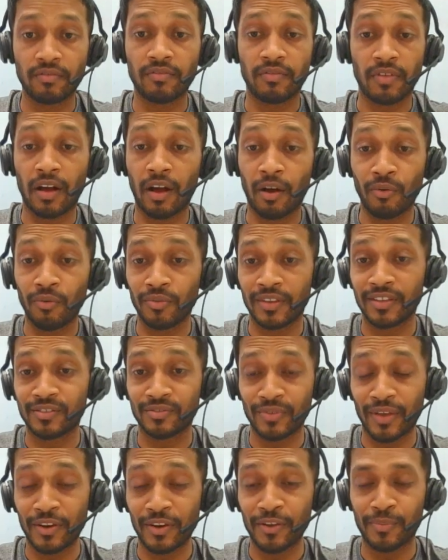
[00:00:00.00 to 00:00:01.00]
how this
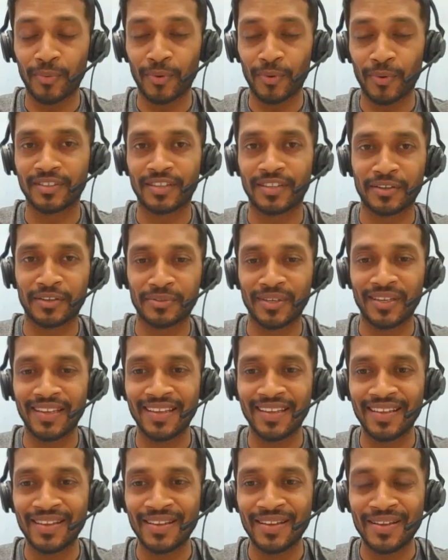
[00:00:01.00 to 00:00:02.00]
value posted
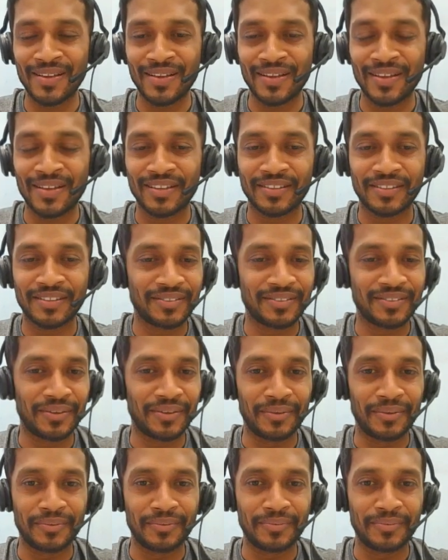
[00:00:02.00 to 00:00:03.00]
actually.
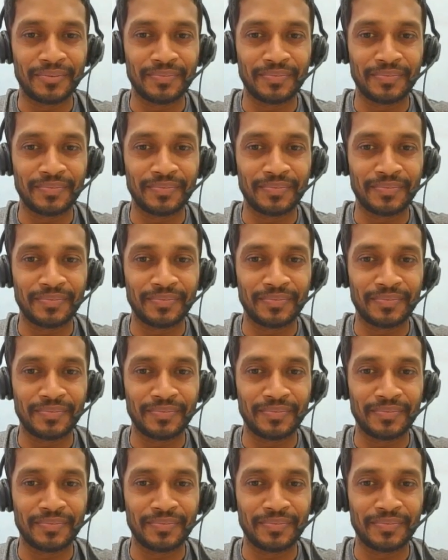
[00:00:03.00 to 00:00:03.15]
So